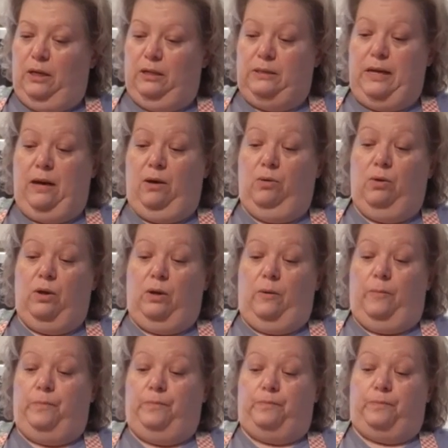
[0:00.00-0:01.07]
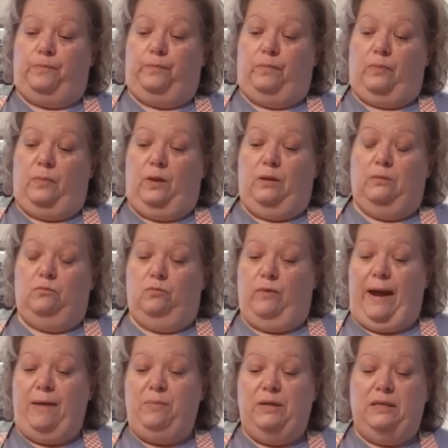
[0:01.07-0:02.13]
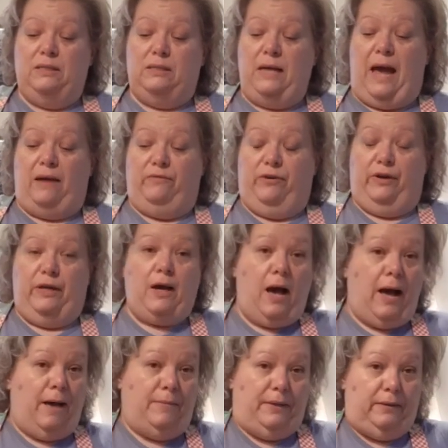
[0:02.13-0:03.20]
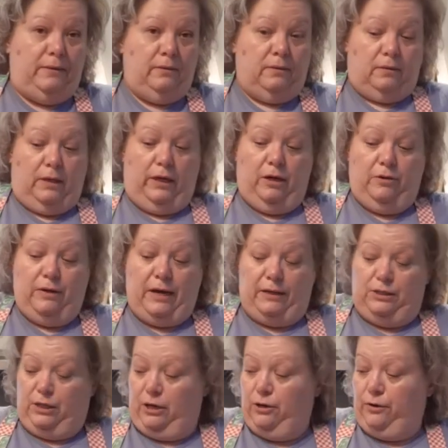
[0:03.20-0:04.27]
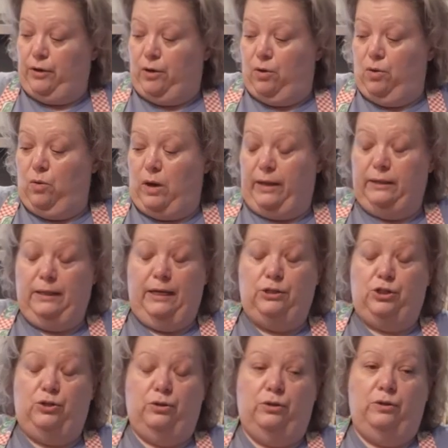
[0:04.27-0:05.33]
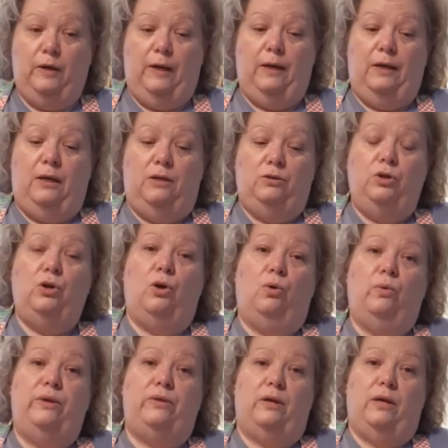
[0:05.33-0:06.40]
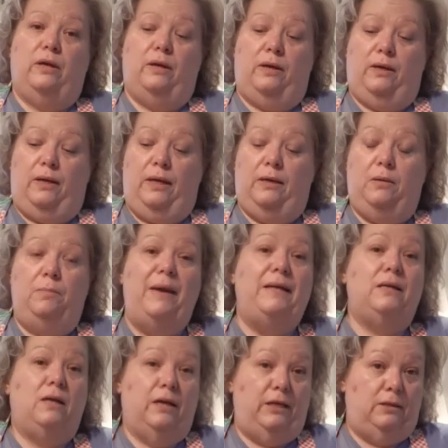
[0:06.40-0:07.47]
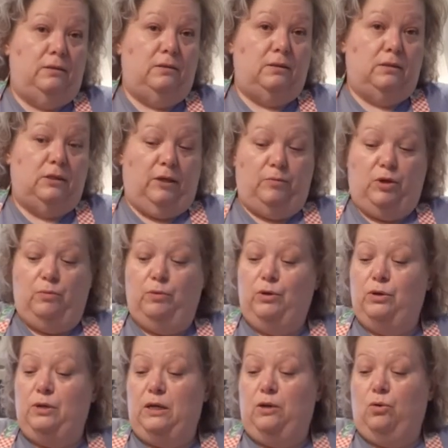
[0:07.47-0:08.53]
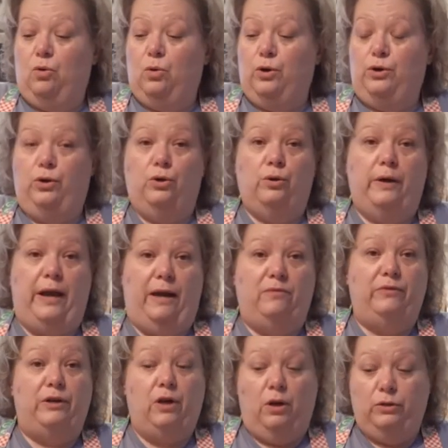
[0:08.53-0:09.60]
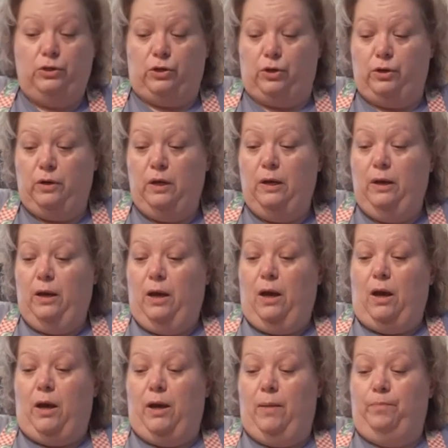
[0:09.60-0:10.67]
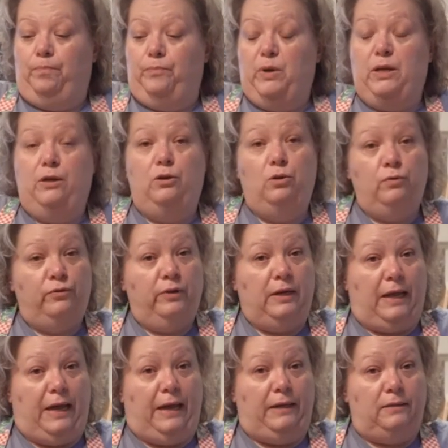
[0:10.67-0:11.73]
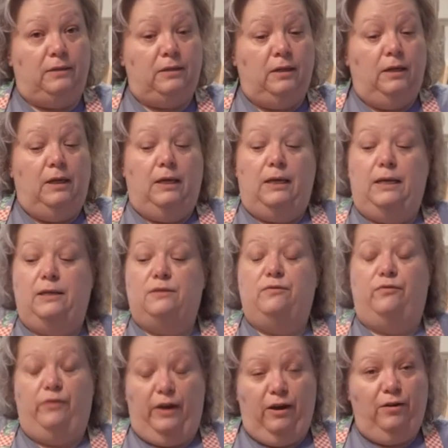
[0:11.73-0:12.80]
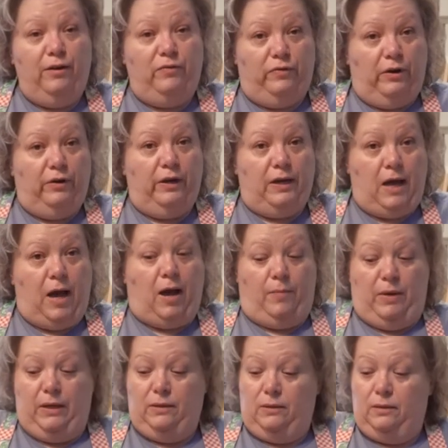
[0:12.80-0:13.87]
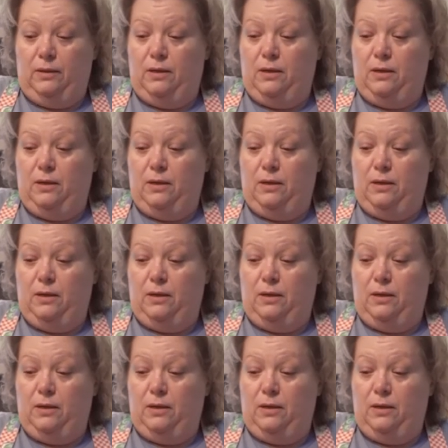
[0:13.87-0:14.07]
Now, rabbit is not very common here in Ontario unless you're, in a Mennonite type community or you're an avid hunter. But in Newfoundland, it is very, very common